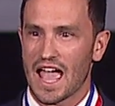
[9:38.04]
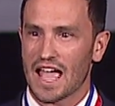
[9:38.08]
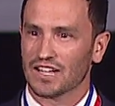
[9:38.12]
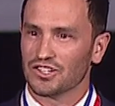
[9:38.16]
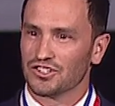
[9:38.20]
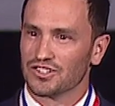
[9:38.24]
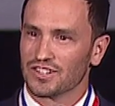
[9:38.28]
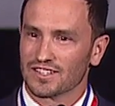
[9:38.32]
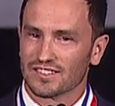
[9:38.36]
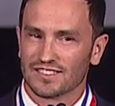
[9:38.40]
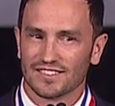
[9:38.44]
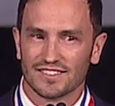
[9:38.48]

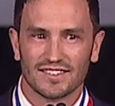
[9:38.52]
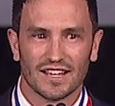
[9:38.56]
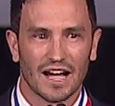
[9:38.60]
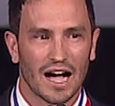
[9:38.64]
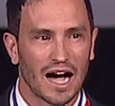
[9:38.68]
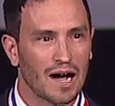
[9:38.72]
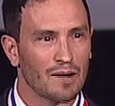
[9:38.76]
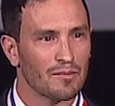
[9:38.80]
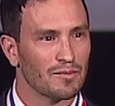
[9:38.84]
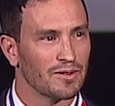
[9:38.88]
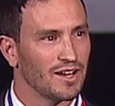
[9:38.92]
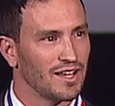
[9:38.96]
Just
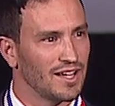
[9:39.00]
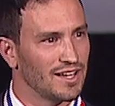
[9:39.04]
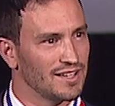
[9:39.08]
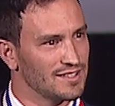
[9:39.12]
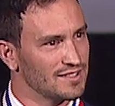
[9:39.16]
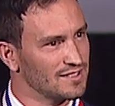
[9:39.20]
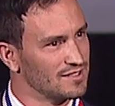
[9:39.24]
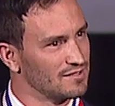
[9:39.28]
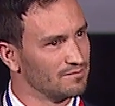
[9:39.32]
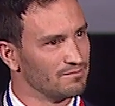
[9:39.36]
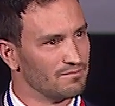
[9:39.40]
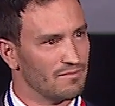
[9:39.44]

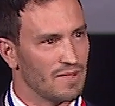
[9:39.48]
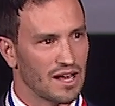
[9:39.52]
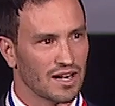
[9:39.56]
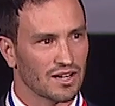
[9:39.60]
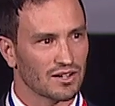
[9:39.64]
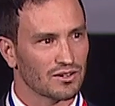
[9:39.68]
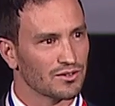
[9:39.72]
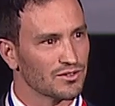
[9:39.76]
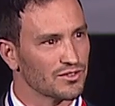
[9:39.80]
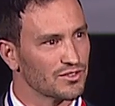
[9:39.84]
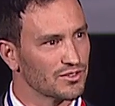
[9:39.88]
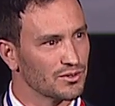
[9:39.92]
dominates
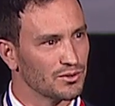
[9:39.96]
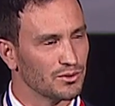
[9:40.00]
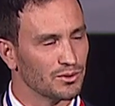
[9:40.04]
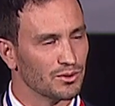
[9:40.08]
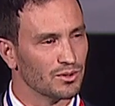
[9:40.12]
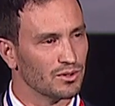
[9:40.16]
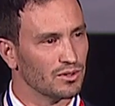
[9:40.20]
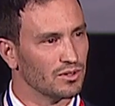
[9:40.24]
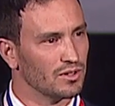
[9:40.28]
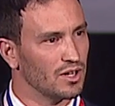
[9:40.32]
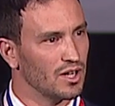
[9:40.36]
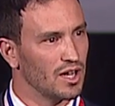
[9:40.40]
medical
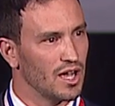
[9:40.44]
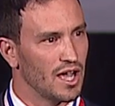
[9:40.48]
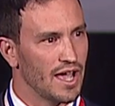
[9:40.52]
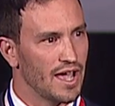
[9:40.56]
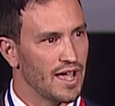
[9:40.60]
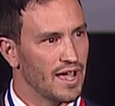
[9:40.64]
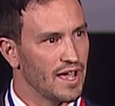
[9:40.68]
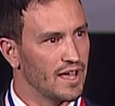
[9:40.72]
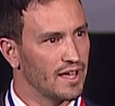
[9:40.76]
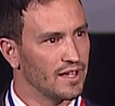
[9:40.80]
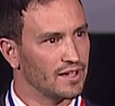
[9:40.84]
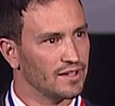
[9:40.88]
school
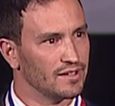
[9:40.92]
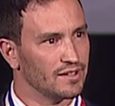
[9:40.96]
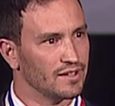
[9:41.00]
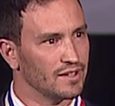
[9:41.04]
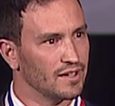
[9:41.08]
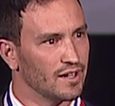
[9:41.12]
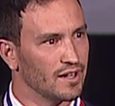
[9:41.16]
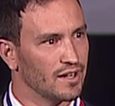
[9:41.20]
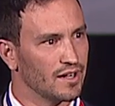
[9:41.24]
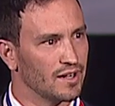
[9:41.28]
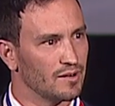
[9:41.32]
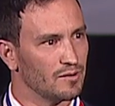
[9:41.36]

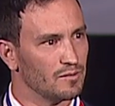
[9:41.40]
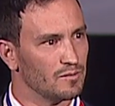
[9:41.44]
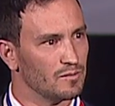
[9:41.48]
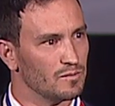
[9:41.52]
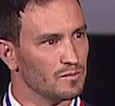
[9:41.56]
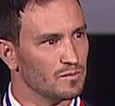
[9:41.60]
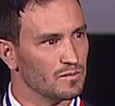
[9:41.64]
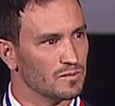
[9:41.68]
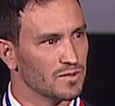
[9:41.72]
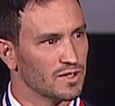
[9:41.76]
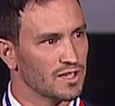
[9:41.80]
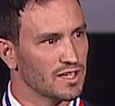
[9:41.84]
and
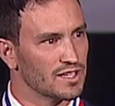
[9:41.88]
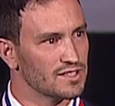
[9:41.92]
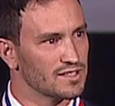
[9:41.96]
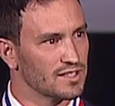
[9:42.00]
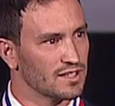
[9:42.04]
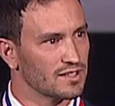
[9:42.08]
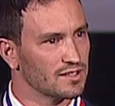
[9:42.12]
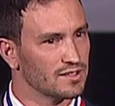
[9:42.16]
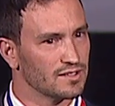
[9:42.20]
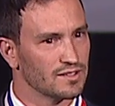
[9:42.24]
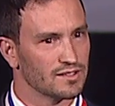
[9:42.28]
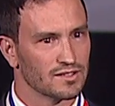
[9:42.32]
gets
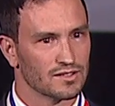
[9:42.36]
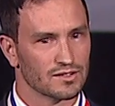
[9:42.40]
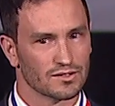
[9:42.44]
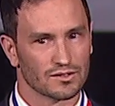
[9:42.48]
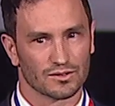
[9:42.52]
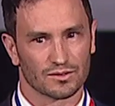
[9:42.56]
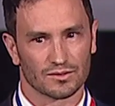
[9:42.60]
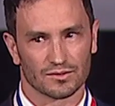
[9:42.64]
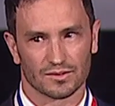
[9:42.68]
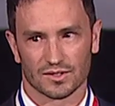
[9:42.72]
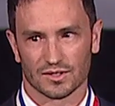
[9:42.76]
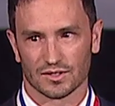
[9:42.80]

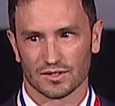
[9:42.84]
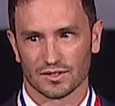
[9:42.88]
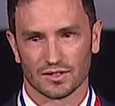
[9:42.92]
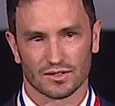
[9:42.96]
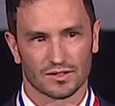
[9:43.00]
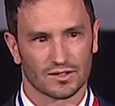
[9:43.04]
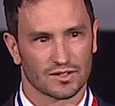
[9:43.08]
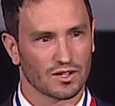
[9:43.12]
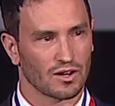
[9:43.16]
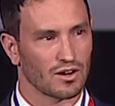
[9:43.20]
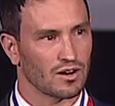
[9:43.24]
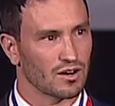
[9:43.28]
into
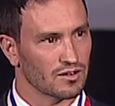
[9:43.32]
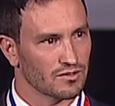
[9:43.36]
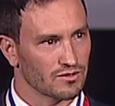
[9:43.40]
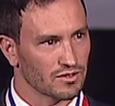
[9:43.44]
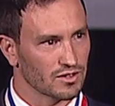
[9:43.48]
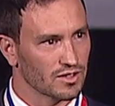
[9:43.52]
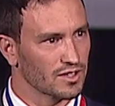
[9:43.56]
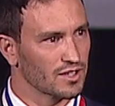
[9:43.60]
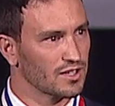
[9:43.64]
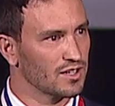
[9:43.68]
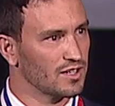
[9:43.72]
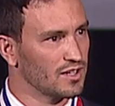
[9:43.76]

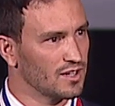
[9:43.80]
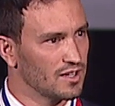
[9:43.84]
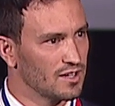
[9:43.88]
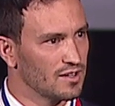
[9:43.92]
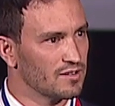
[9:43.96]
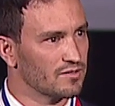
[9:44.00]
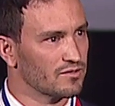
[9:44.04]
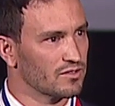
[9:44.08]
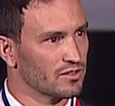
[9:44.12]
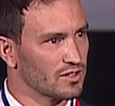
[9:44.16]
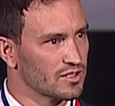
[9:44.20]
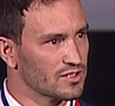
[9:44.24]
Harvard
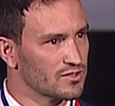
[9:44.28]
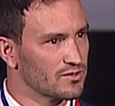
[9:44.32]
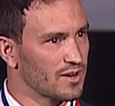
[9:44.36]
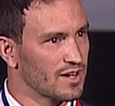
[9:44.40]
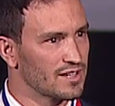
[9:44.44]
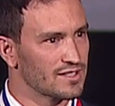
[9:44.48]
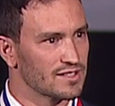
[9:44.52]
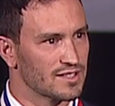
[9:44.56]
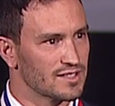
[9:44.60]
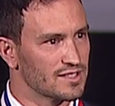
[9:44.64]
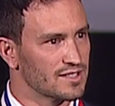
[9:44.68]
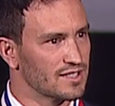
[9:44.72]
for his
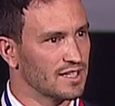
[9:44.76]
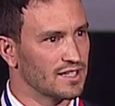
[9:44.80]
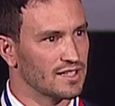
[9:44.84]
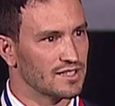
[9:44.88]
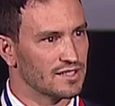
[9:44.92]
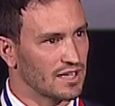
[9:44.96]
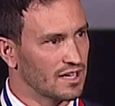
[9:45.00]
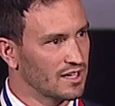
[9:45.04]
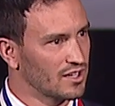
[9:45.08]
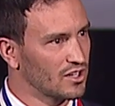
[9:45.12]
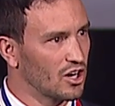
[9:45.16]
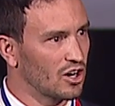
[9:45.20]
residency. And
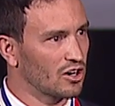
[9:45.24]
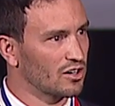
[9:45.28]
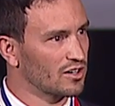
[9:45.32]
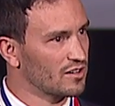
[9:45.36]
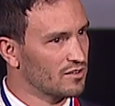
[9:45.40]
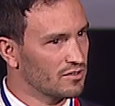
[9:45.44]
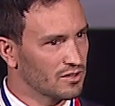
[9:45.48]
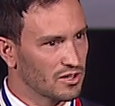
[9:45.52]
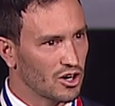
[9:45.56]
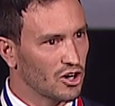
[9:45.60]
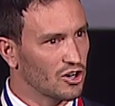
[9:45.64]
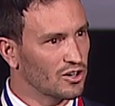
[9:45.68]
a
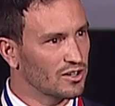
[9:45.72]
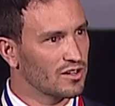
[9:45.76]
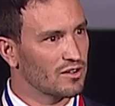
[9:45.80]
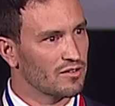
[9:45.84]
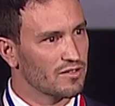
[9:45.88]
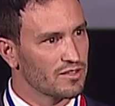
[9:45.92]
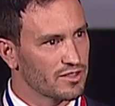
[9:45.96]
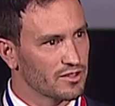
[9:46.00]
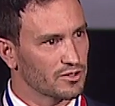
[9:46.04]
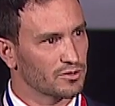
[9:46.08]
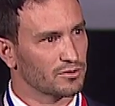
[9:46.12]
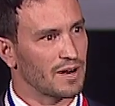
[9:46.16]

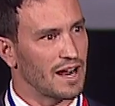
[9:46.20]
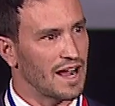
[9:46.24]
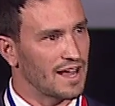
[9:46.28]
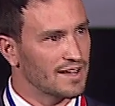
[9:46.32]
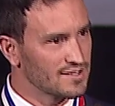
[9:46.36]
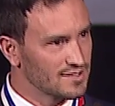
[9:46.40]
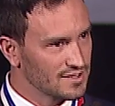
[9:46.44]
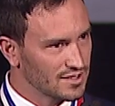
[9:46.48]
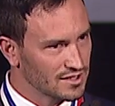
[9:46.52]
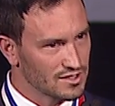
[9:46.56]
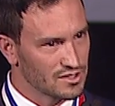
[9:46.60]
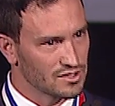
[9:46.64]

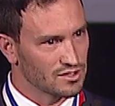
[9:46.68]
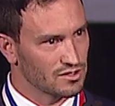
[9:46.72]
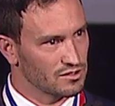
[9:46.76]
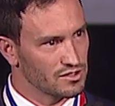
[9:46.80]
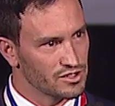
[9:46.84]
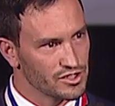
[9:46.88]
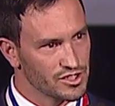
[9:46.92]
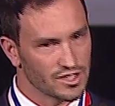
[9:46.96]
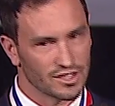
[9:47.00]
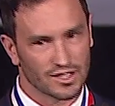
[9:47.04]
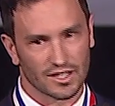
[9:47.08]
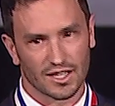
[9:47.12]
cardiothoracic
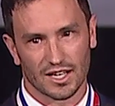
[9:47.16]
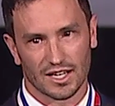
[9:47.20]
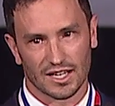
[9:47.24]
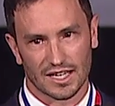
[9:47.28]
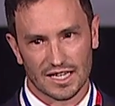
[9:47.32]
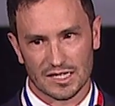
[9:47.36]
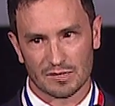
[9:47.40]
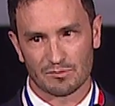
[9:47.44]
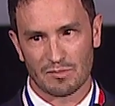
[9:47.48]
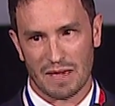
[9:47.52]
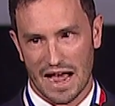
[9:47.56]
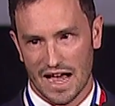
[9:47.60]
surgeon getting
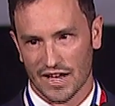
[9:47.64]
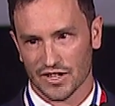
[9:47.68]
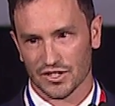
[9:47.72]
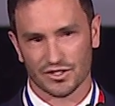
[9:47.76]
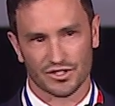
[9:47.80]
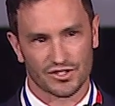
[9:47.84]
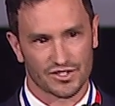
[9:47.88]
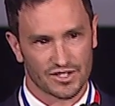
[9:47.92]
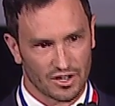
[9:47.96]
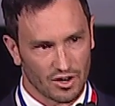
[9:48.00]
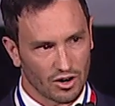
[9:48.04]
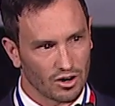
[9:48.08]
his master's at